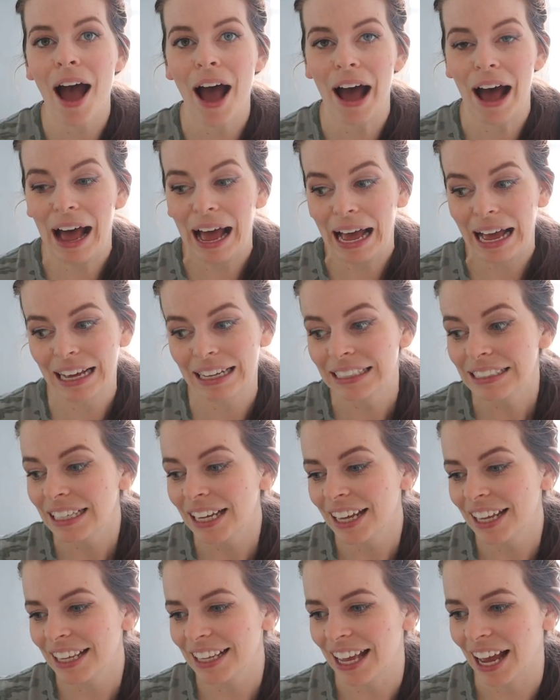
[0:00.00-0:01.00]
Uh,
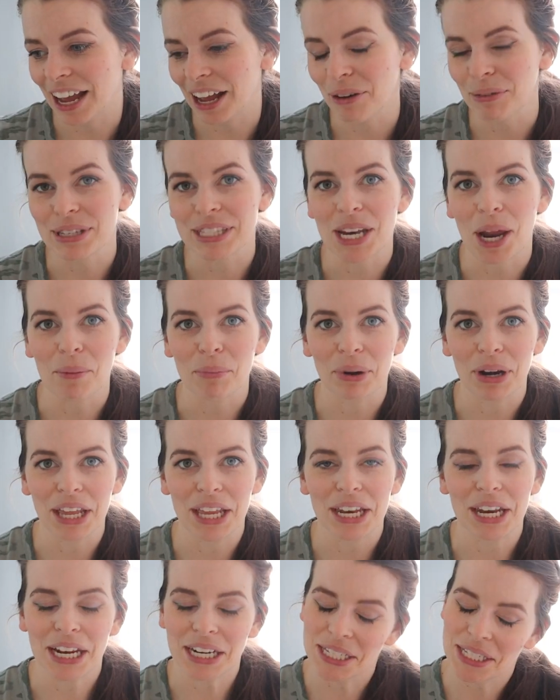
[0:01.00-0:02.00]
yeah, it was not
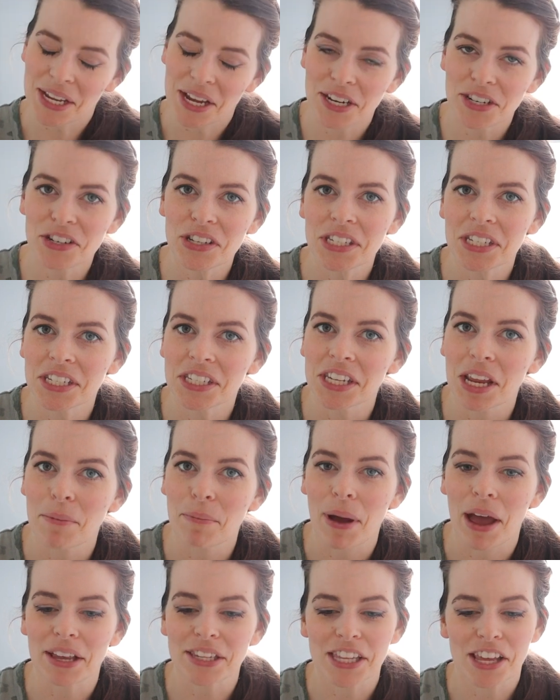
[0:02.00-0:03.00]
pretty, and I decided just to skip
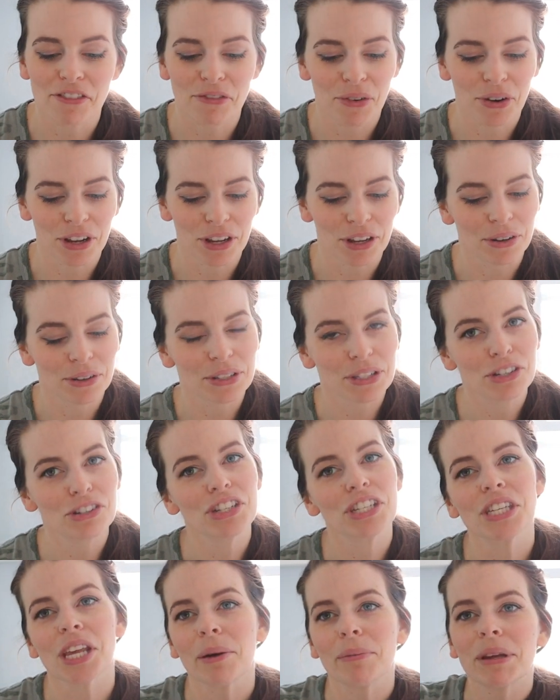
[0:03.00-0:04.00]
past that for you. So you
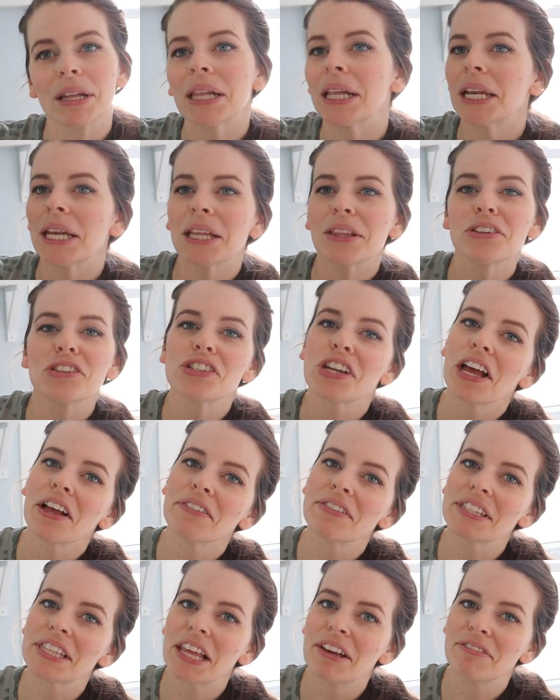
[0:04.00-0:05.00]
just saw me cleaning the
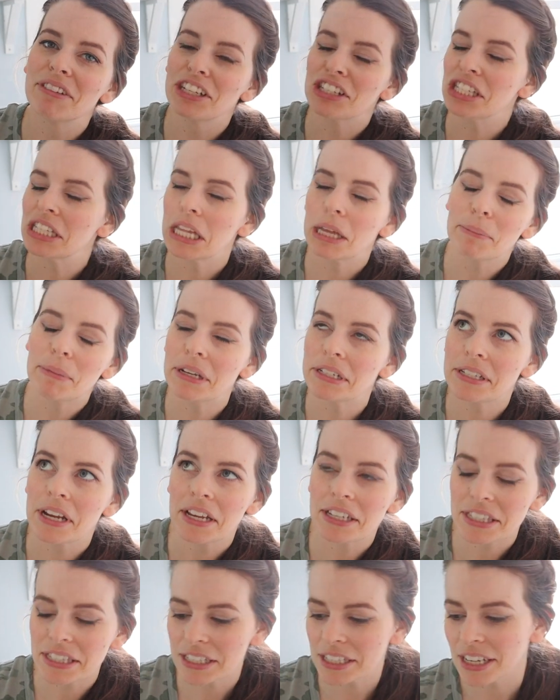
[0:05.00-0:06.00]
shelves, lovely, just a little bit of
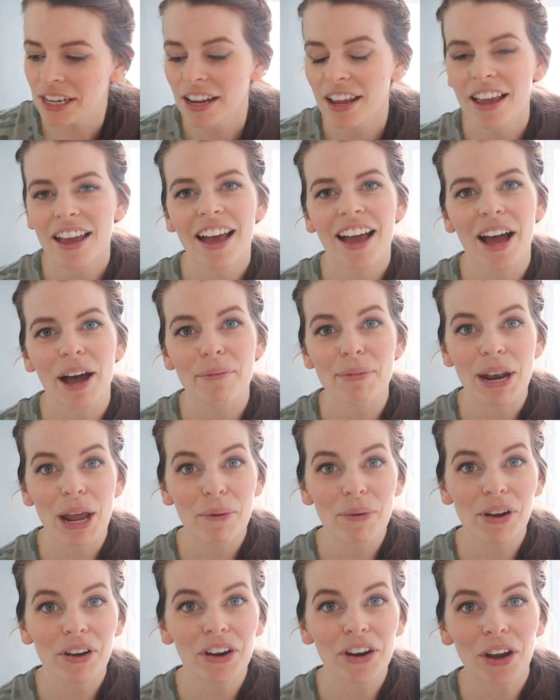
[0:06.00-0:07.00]
dust. Uh, but now
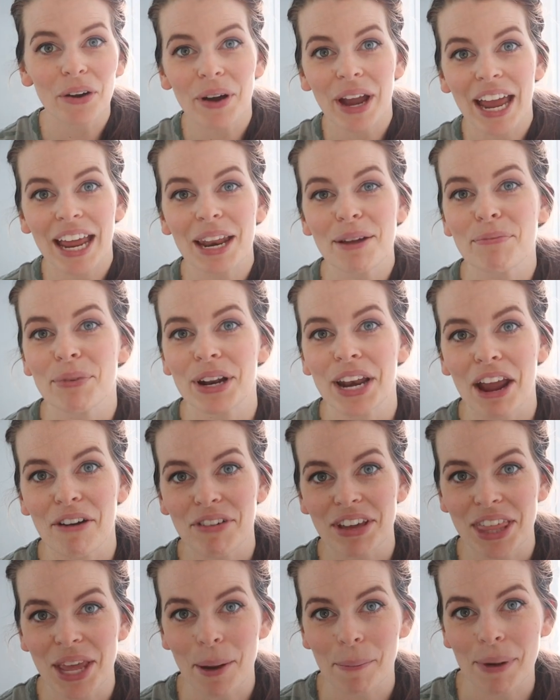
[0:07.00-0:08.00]
we're gonna go ahead and put
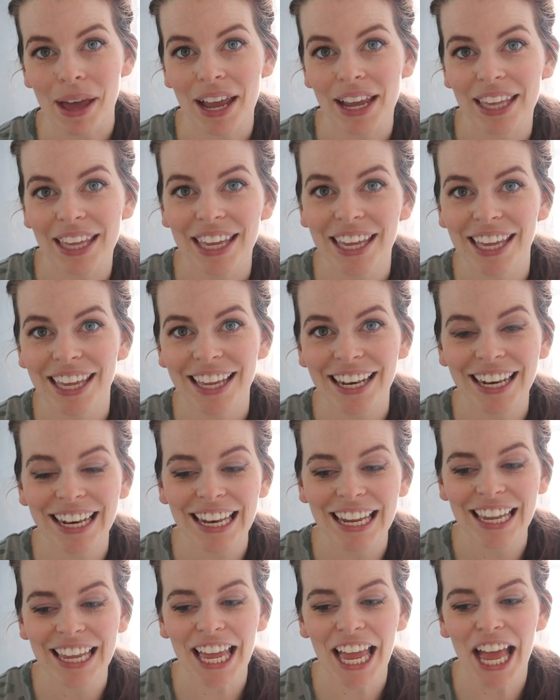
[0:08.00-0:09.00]
everything back in
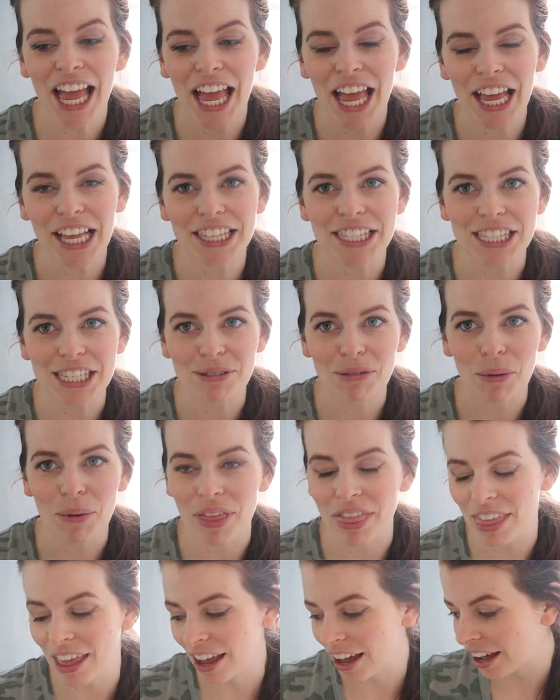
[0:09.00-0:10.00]
and see what
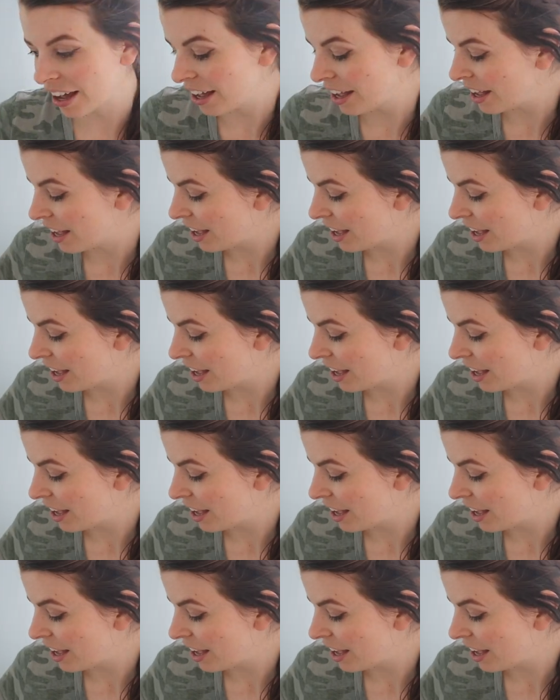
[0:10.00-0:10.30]
we think.